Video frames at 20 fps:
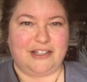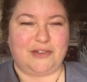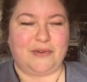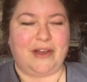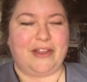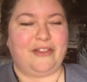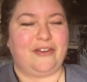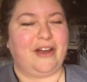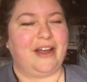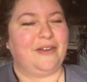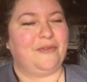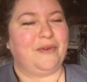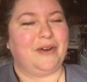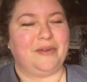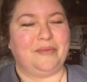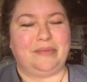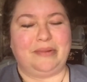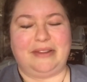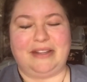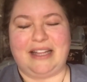So I thought, what
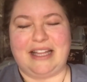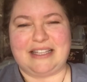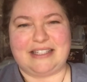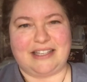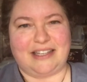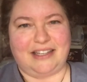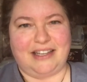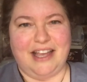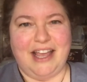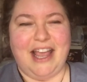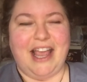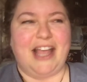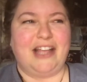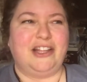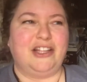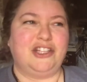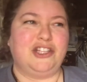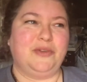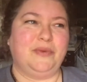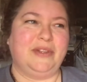a blessing. And
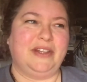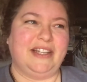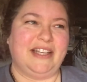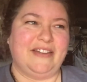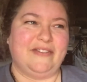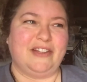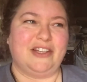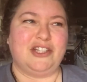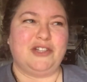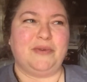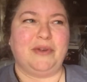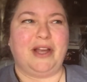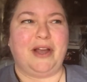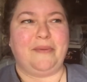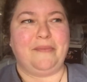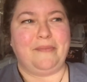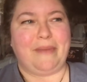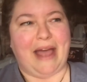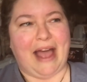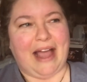then she would leave and then she would
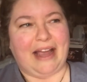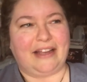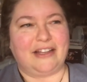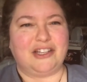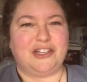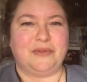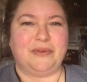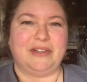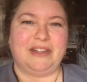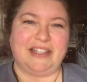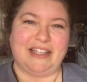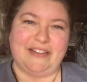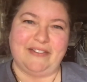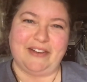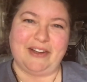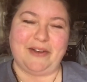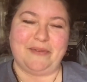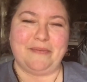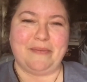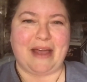come back and she would leave
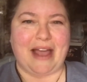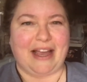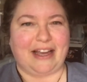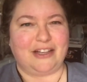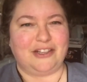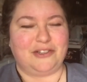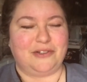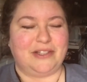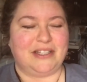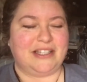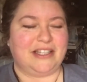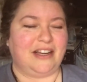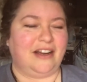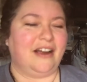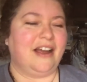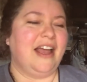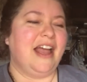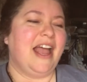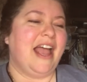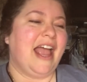and come back and do this hair.